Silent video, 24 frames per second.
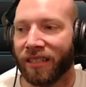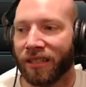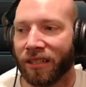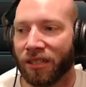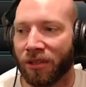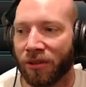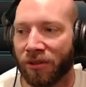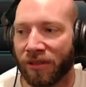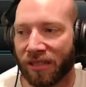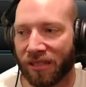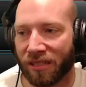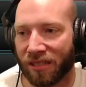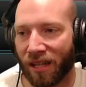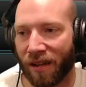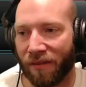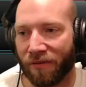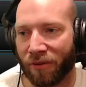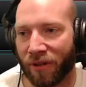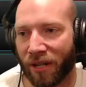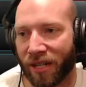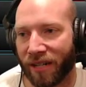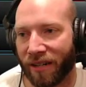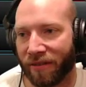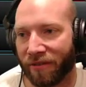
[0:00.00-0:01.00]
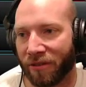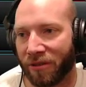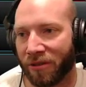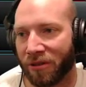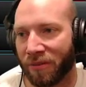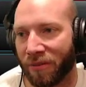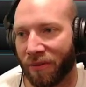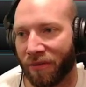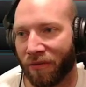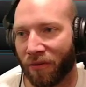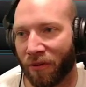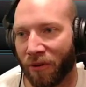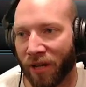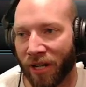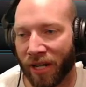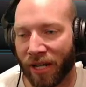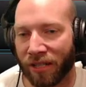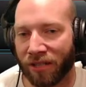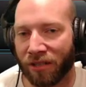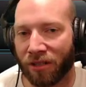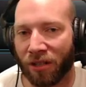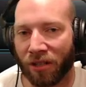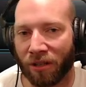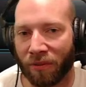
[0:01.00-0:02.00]
using software I'd never used before,
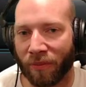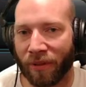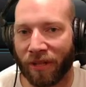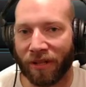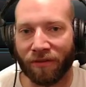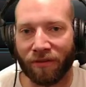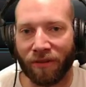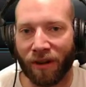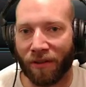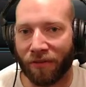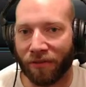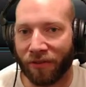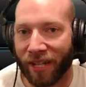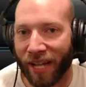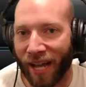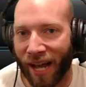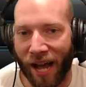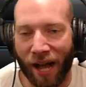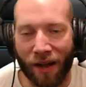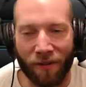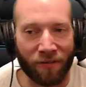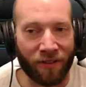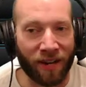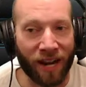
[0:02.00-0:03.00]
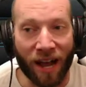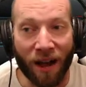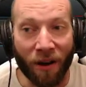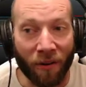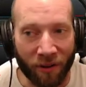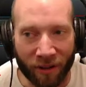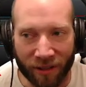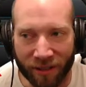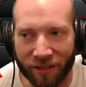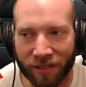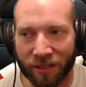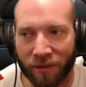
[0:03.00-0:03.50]
it took me roughly half an hour